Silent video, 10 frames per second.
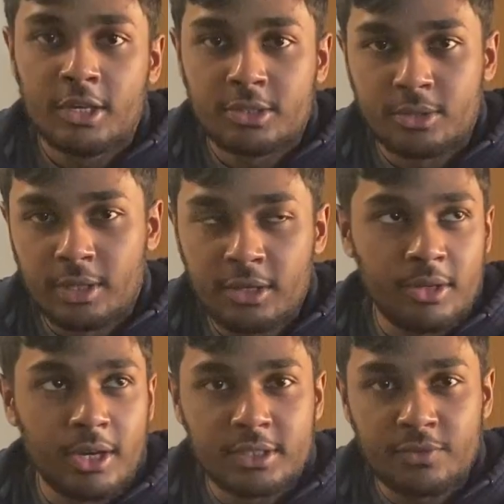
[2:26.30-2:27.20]
So thank you
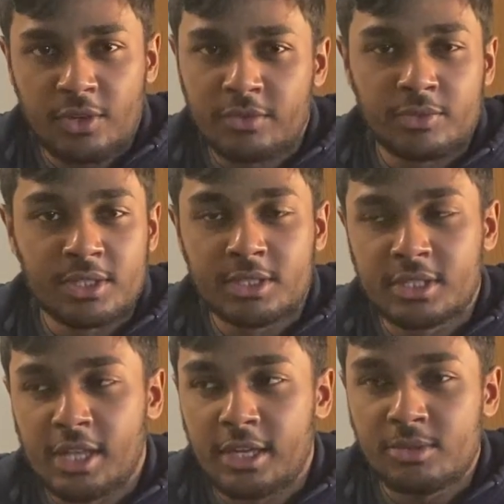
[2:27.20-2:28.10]
guys. If you haven't listened to
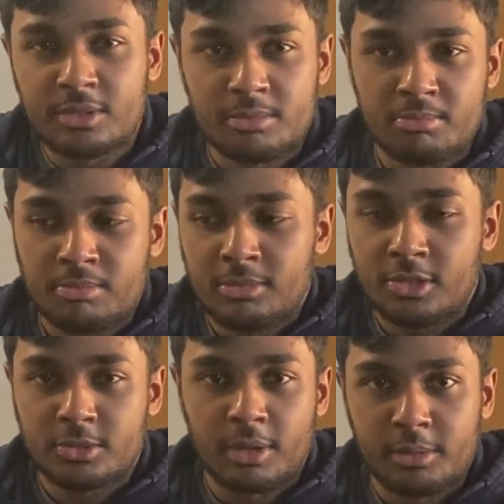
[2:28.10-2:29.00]
that, you can, there's
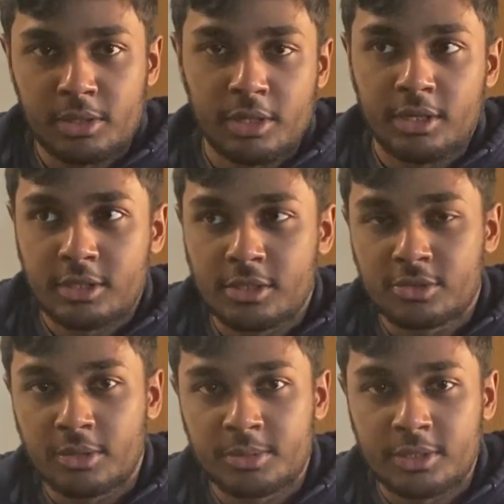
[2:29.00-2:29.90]
probably a link in the
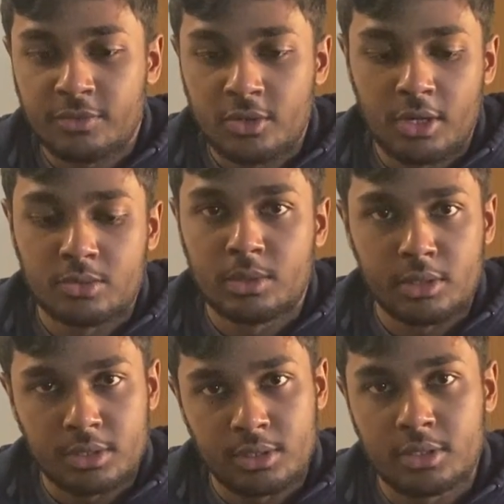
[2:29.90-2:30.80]
description if you guys want to
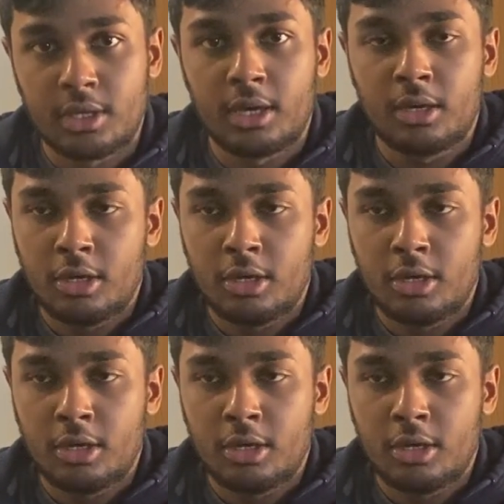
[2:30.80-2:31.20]
listen to that.